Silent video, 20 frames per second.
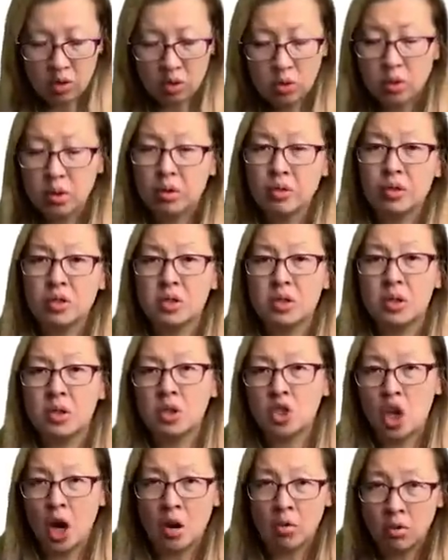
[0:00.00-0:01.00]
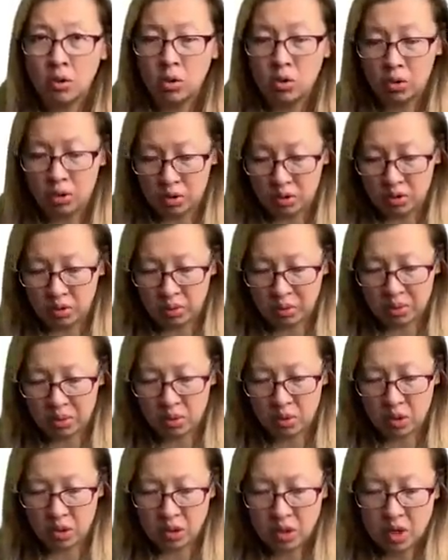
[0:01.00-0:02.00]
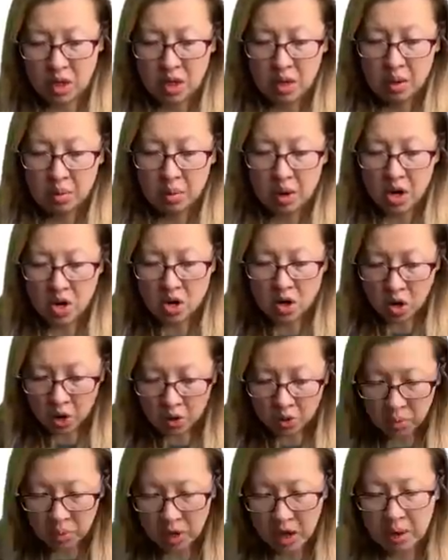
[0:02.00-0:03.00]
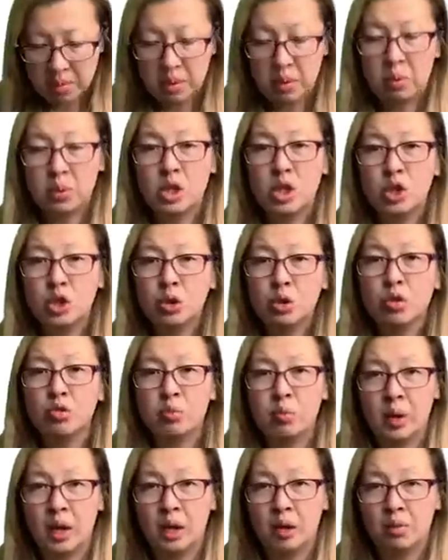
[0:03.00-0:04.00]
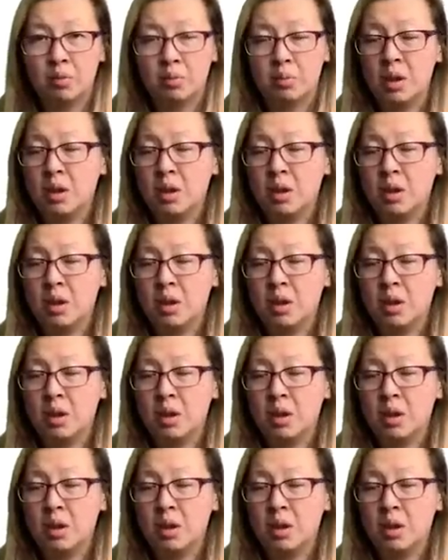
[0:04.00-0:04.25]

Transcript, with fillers: Or if it's a general audit report, we're not aware, but we should have been.